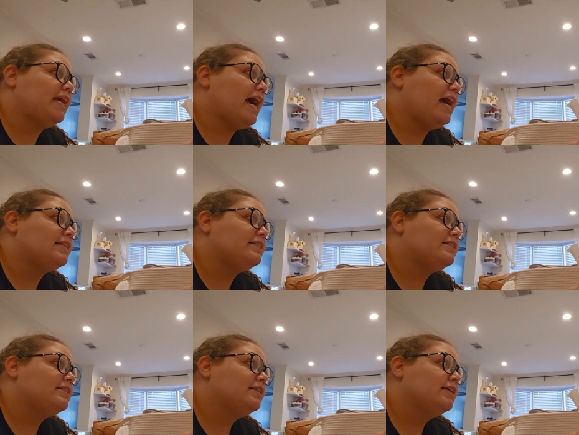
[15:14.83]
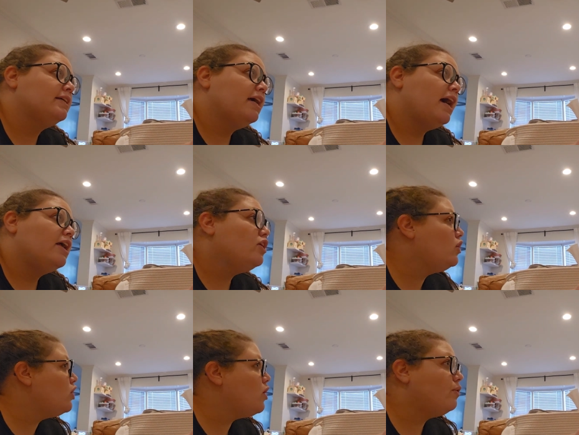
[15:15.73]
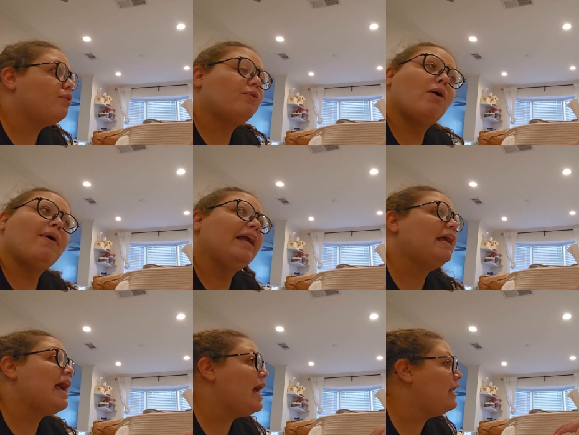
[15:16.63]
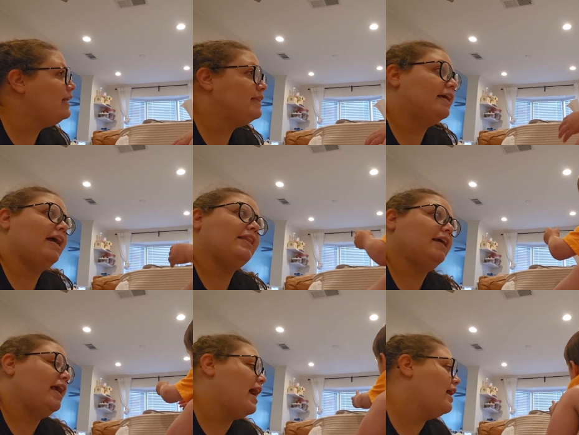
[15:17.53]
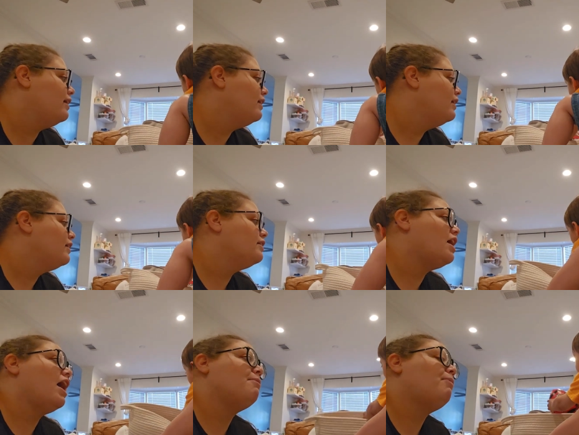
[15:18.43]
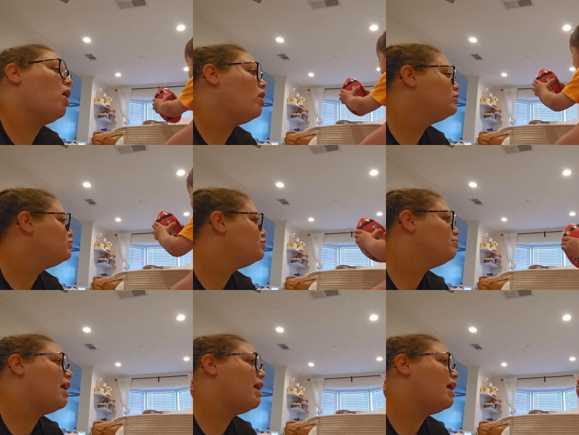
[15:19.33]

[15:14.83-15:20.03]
cats. No throwing anything at the cat. Not a ball. Do